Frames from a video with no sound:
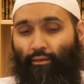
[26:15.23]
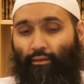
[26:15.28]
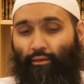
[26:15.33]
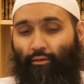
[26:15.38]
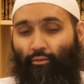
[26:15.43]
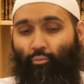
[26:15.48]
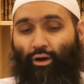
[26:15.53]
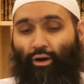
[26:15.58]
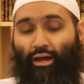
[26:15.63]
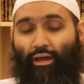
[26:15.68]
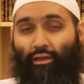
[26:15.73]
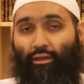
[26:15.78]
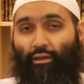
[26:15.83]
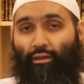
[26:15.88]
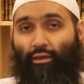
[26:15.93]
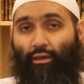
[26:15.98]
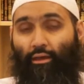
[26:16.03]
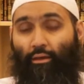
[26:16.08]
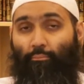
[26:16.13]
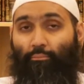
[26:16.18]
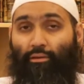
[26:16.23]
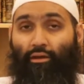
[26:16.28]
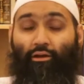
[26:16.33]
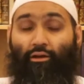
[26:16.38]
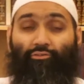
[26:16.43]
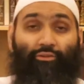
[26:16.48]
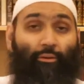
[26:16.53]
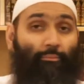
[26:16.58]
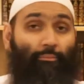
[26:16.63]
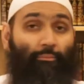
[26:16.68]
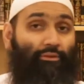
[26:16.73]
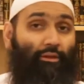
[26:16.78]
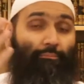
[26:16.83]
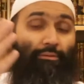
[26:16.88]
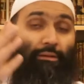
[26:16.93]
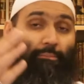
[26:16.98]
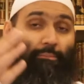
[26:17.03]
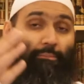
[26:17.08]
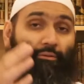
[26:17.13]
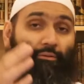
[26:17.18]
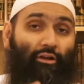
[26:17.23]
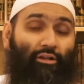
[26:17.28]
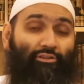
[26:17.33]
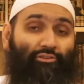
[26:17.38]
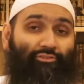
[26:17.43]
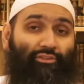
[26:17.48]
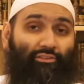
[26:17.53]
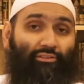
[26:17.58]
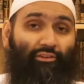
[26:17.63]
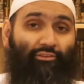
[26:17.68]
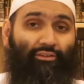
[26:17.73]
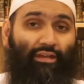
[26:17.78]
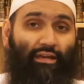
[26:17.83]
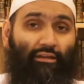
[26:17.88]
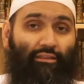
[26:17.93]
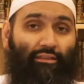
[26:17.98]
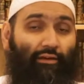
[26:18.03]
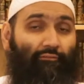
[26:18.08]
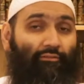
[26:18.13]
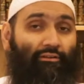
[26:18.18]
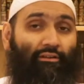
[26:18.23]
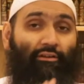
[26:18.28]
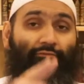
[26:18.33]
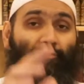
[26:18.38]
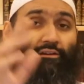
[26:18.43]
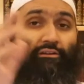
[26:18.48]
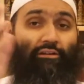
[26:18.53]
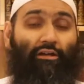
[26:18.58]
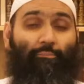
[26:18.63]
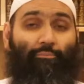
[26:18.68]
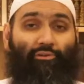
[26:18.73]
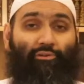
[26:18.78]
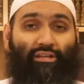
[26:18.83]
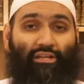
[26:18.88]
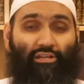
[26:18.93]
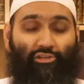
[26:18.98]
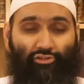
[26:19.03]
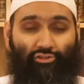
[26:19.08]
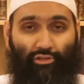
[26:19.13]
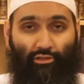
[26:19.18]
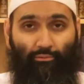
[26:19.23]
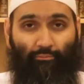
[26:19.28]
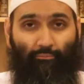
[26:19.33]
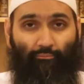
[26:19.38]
Why? Because some of the people knowledge, they said they have a different interpretation.